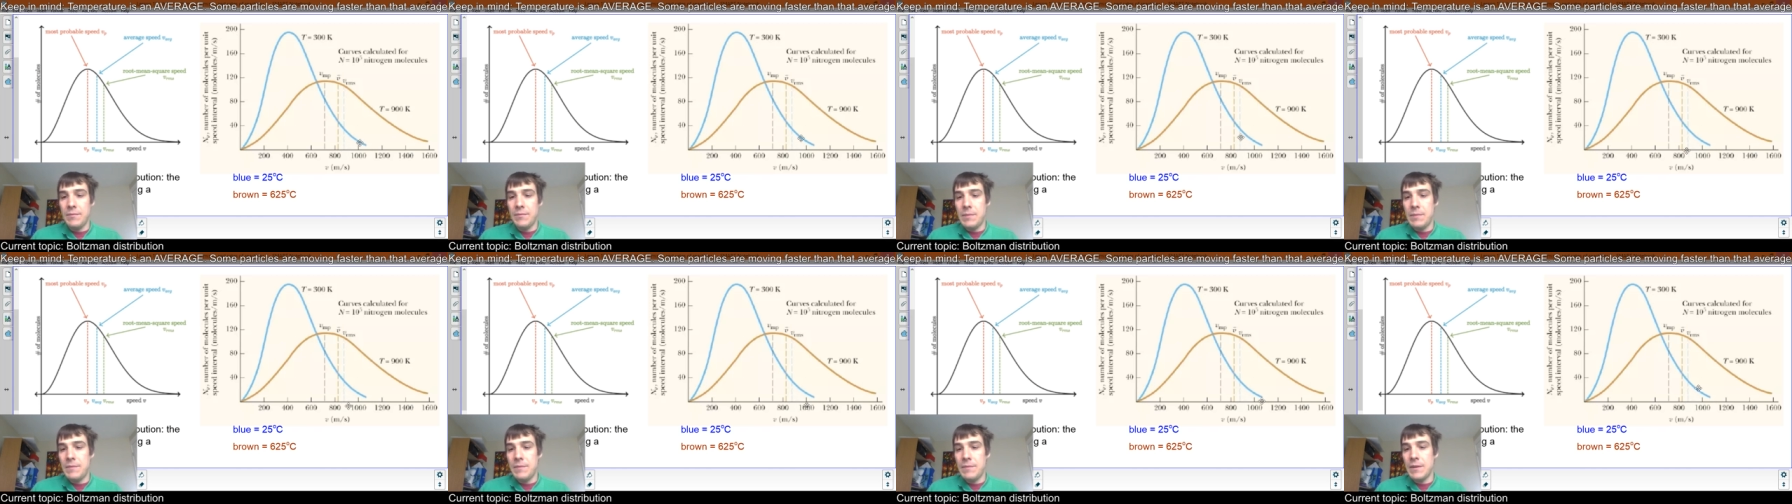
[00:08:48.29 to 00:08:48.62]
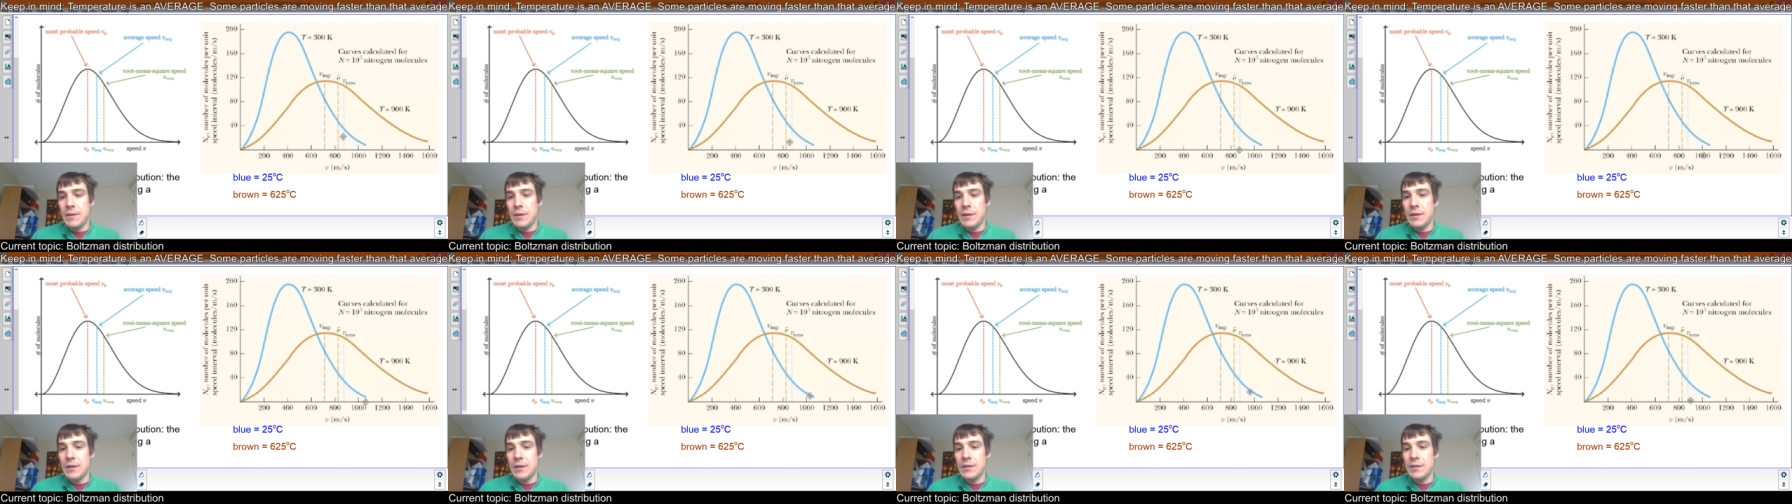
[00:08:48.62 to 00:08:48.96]
be
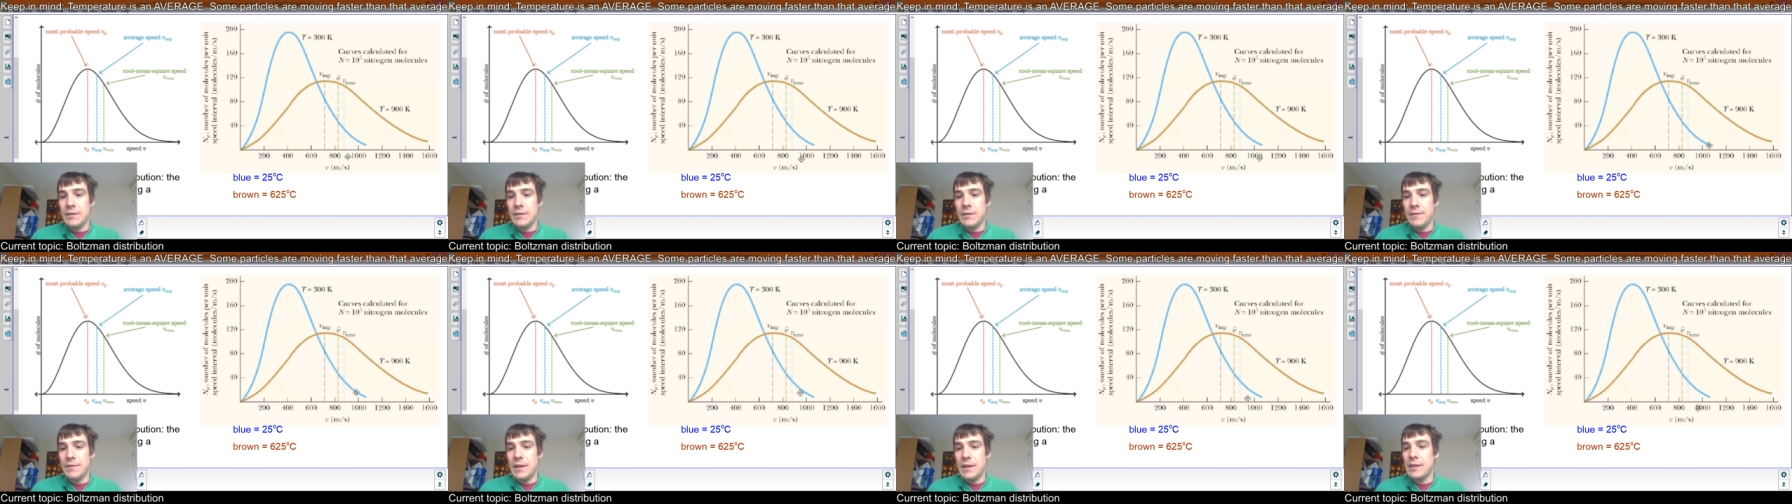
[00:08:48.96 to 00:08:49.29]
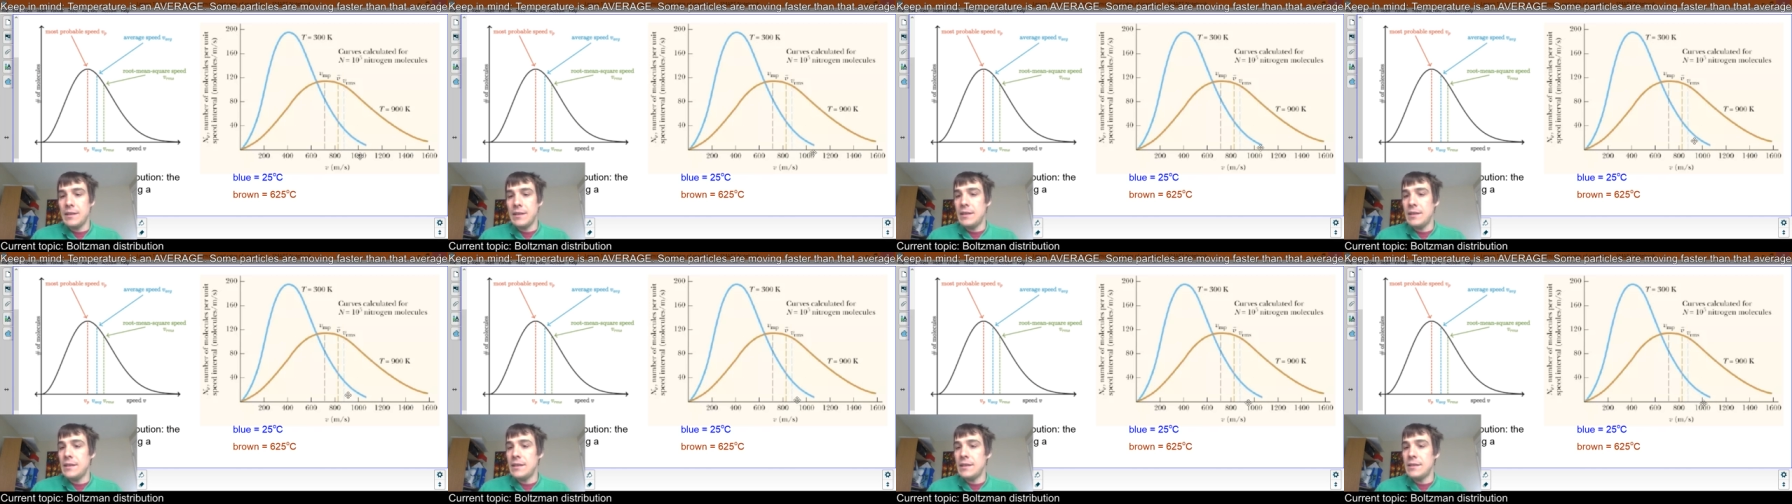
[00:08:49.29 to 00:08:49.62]
very hard to
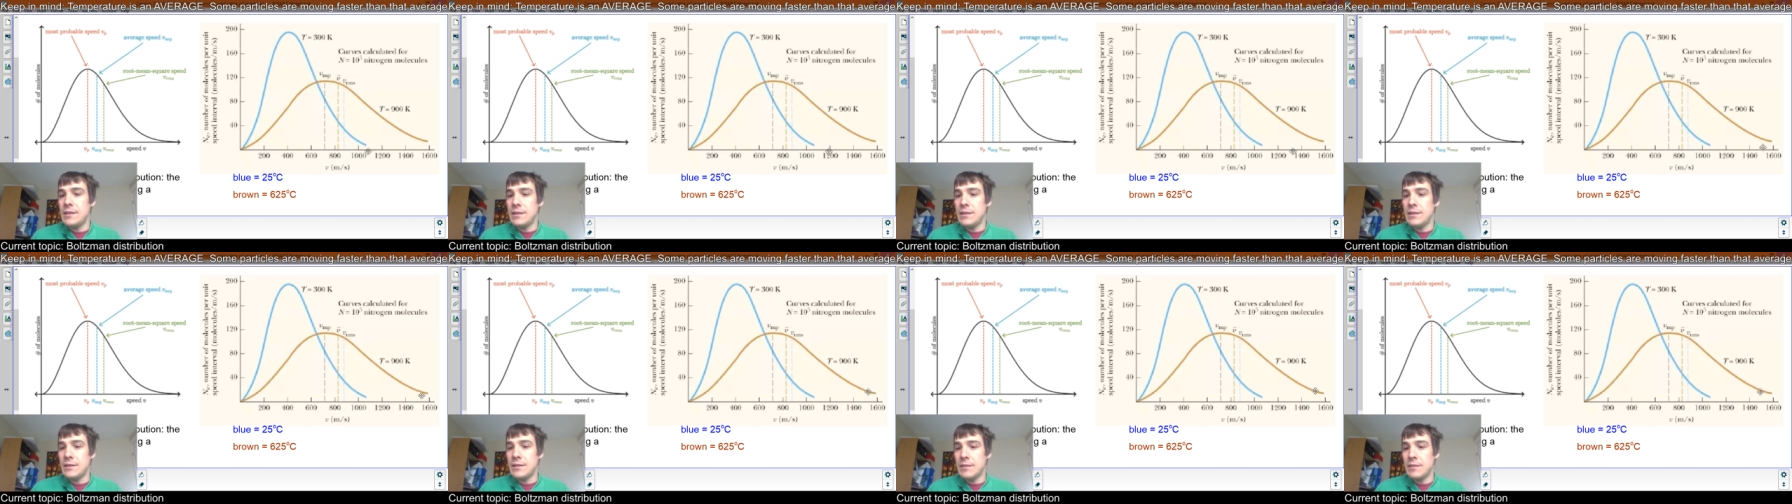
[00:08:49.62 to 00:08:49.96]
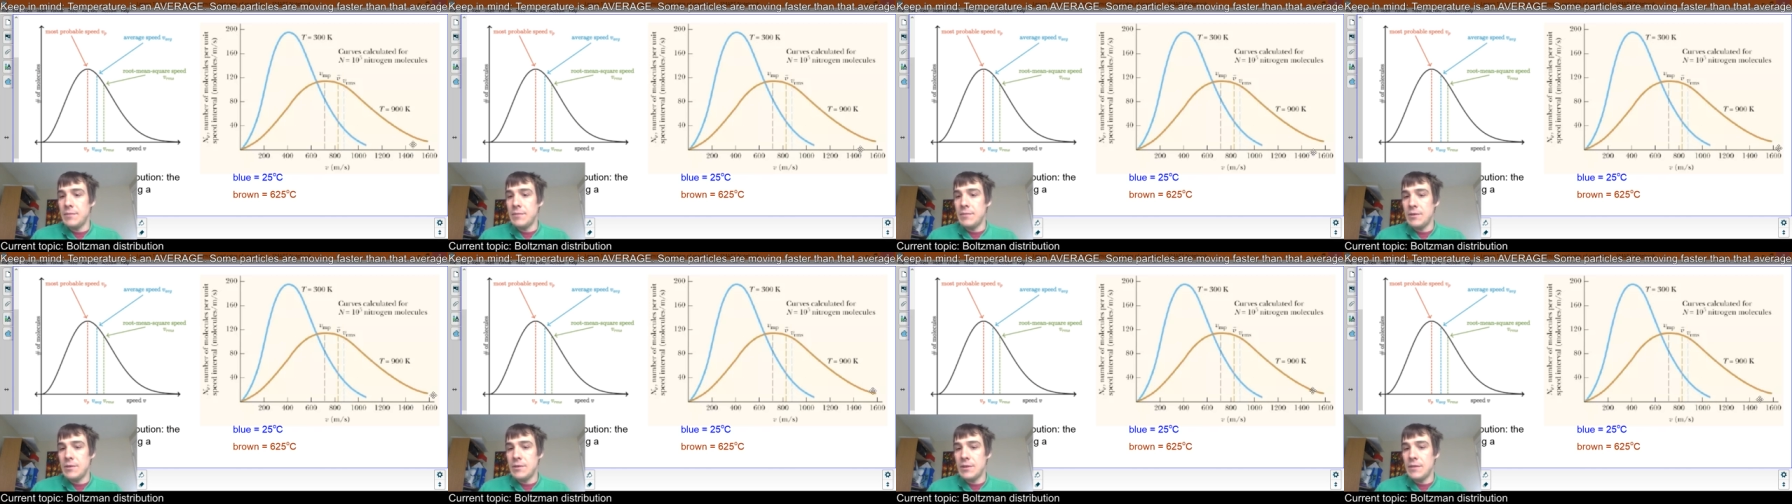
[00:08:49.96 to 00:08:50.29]
find in this
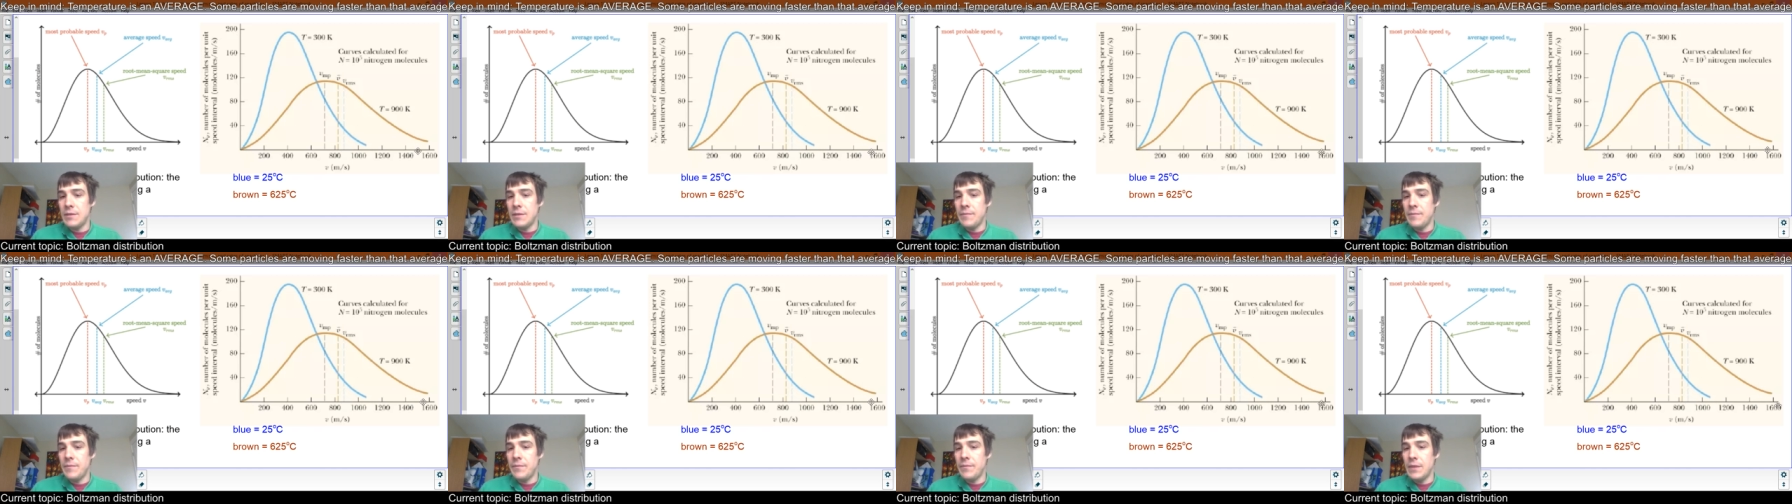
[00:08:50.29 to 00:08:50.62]
distribution.